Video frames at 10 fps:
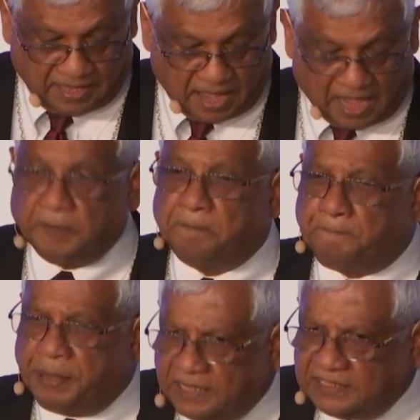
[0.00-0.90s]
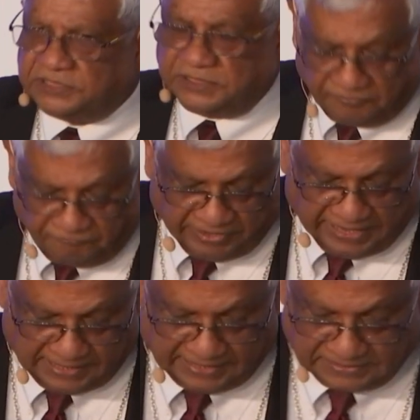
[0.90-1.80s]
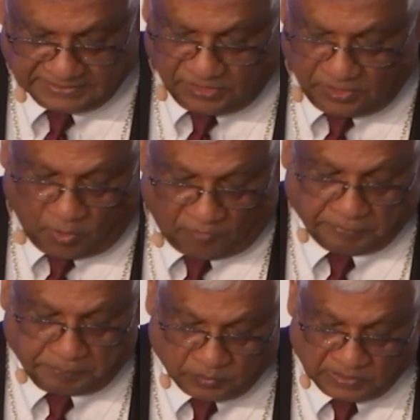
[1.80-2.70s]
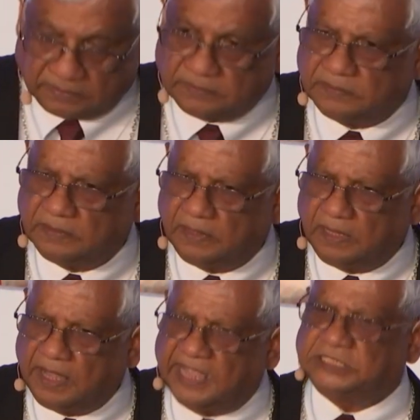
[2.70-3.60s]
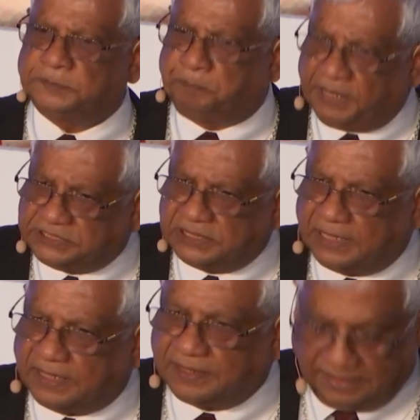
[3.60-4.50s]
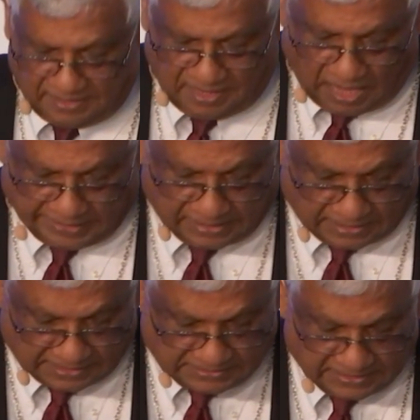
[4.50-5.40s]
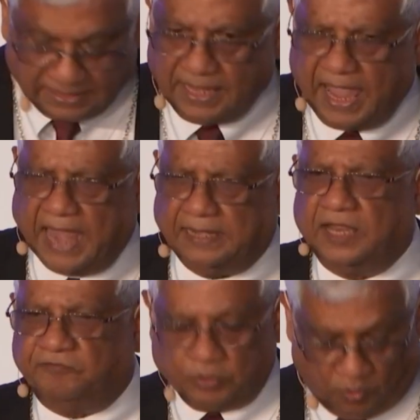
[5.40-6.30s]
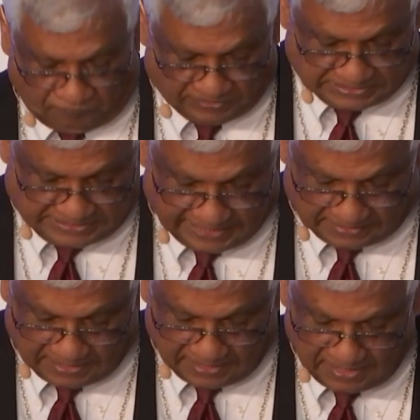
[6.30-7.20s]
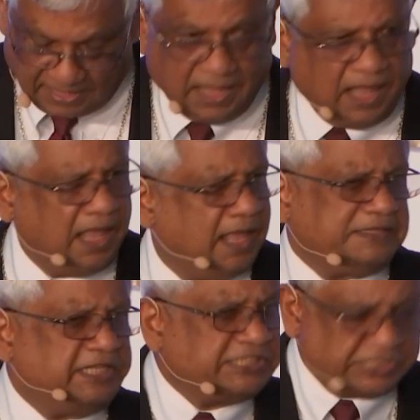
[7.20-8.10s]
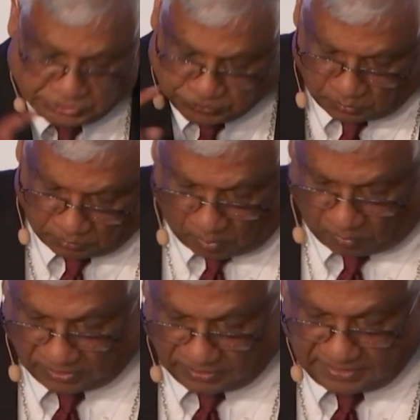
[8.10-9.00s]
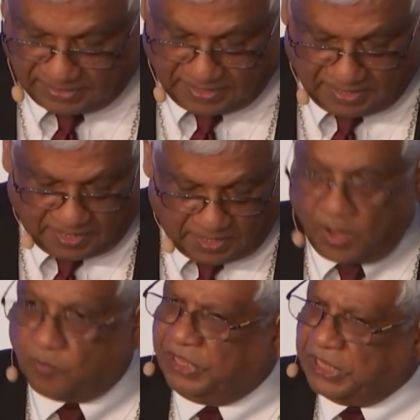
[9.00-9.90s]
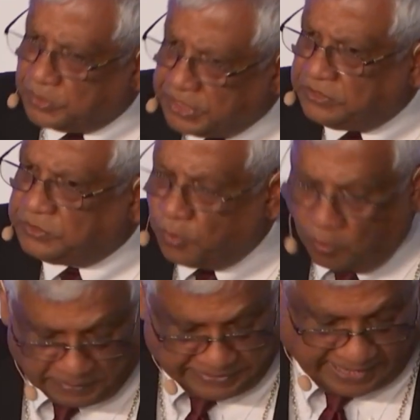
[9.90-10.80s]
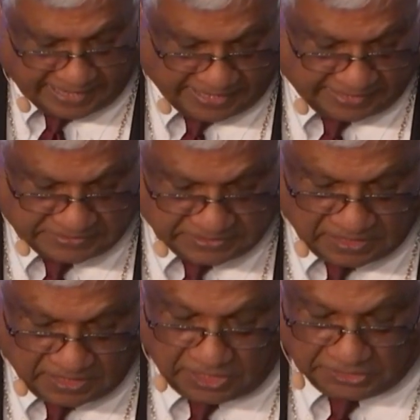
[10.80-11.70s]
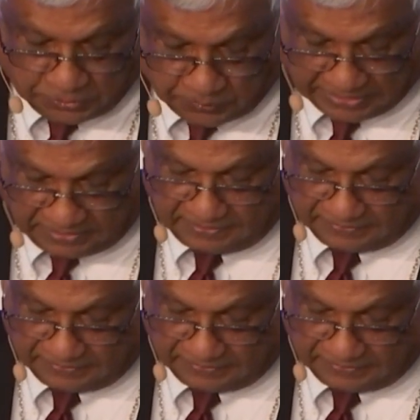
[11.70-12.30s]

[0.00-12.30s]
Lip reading: are the personal failings of the poor, especially idleness and living off the state. This is so wrong. We need to open their eyes to it.